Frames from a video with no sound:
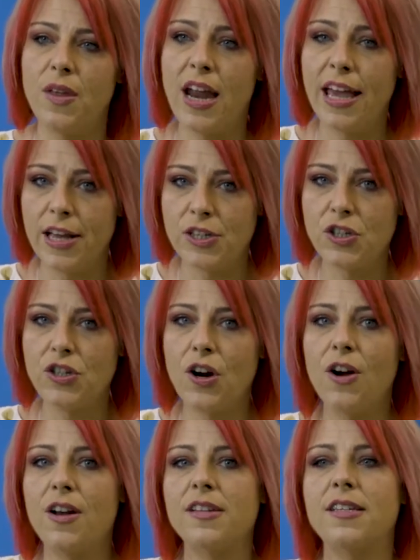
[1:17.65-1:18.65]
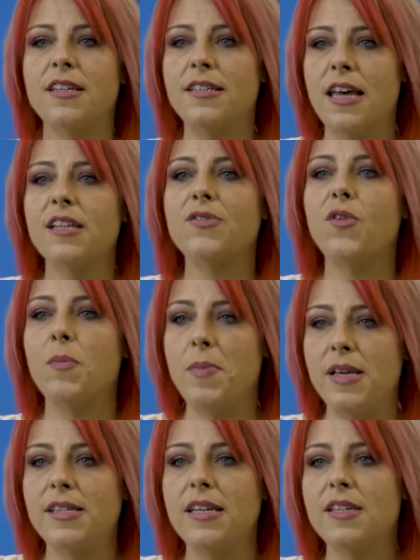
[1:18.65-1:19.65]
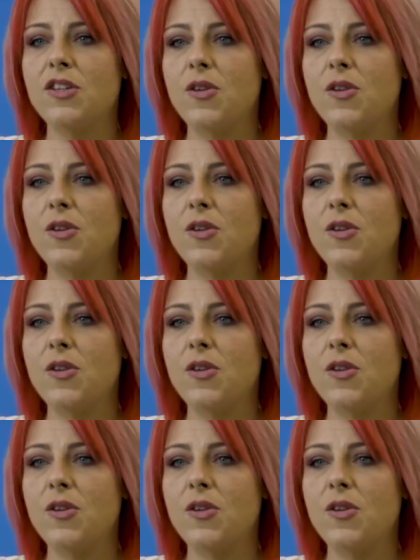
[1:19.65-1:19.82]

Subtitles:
that I could start a successful business,